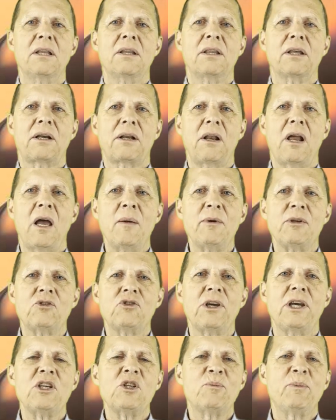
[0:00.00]
The climate
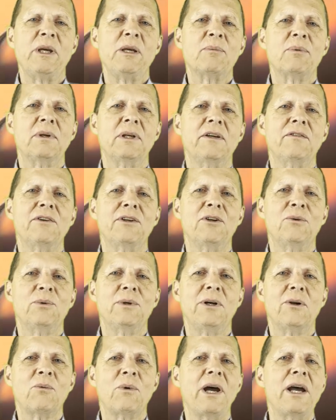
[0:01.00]
change people live in a
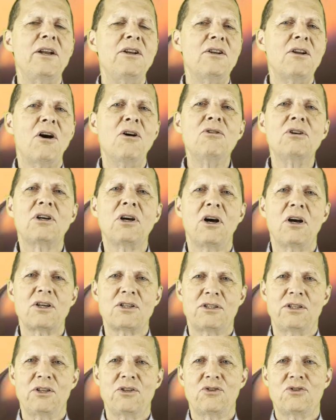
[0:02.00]
world where no
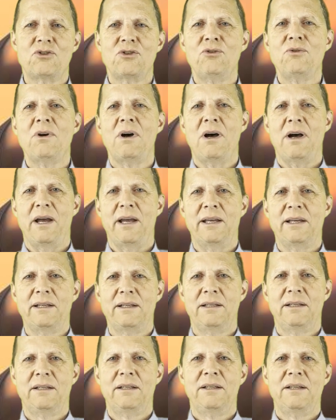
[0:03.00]
cost is too high.
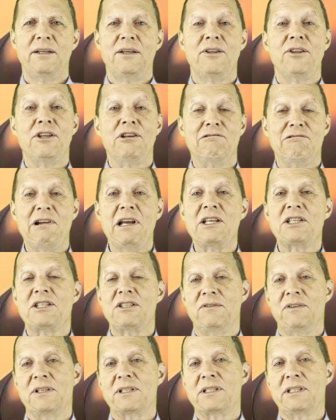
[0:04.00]
The rest
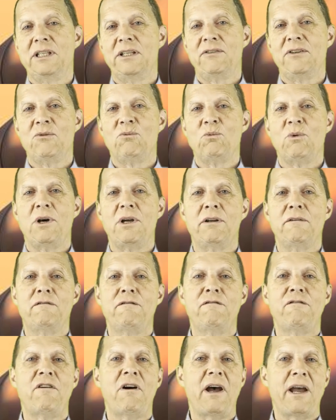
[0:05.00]
of us live in one of
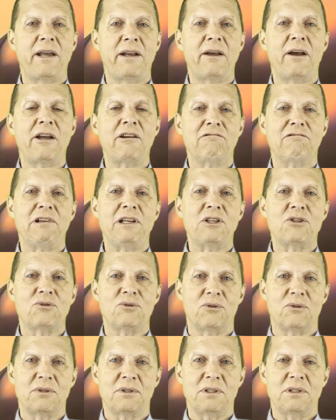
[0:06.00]
finite
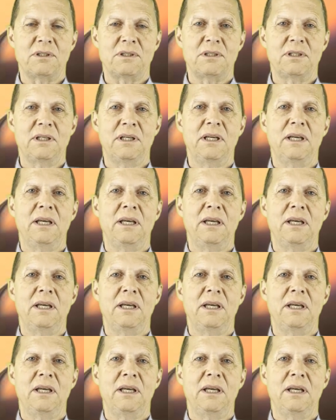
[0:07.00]
resources.